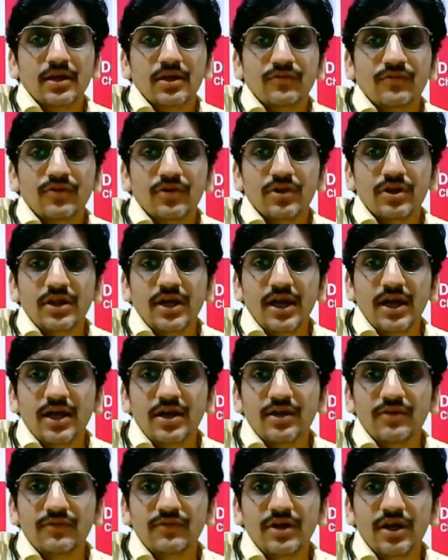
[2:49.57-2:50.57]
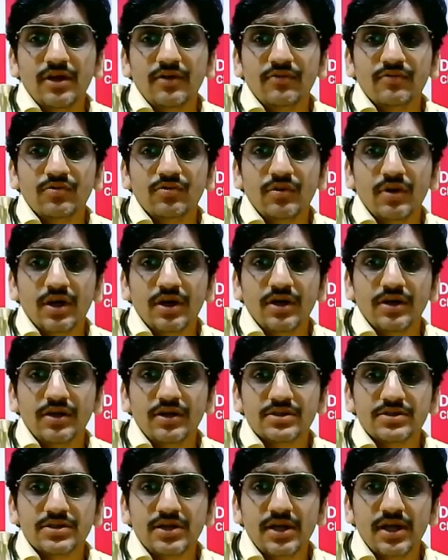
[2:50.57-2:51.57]
For that, we have to
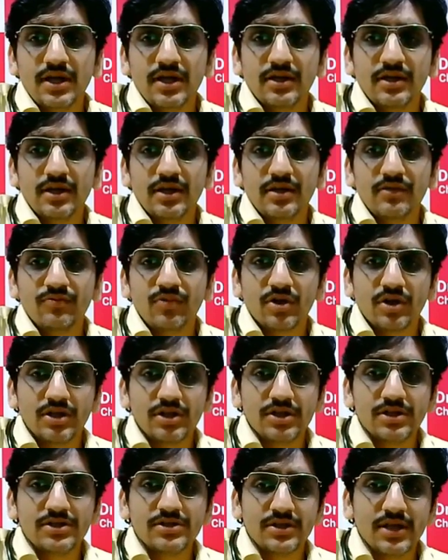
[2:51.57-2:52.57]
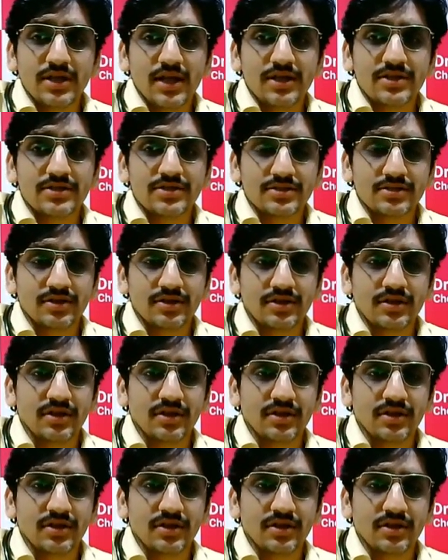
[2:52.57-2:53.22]
understand that what is cancer screening.